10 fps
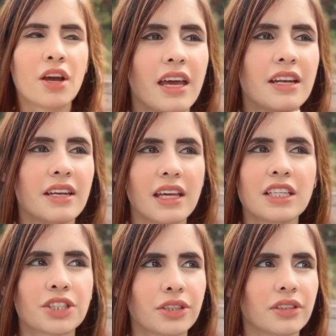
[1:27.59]
In
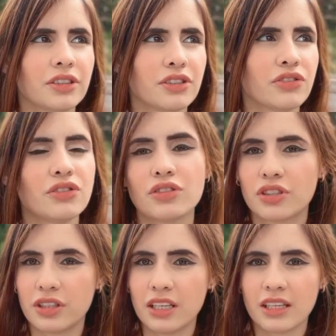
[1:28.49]
nature, there's no
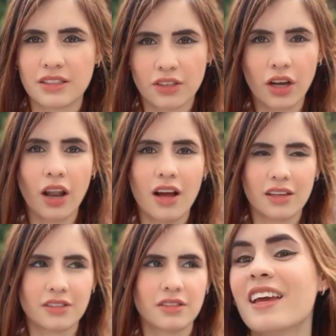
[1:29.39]
such thing as
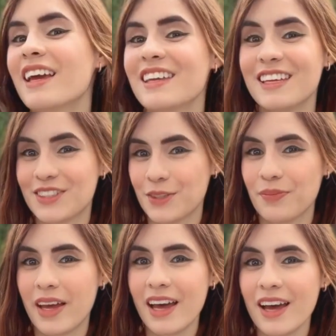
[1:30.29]
clocks, yet
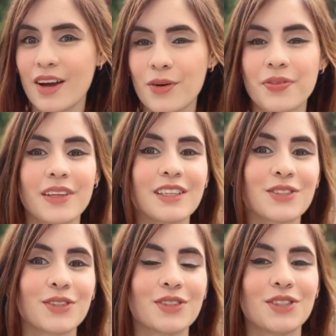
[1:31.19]
somehow things
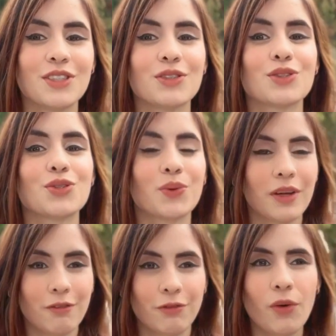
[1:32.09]
continue to
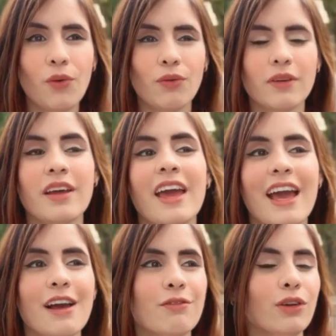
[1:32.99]
evolve.
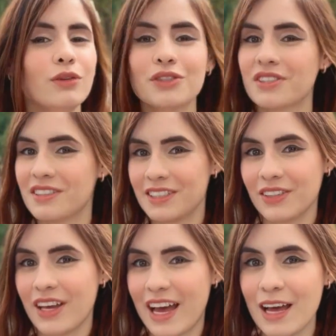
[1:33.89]
Evolution
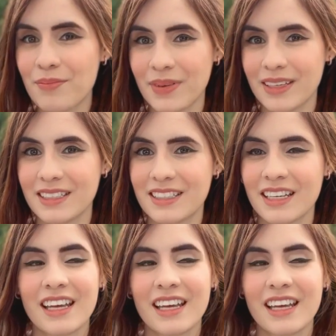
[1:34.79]
still happened.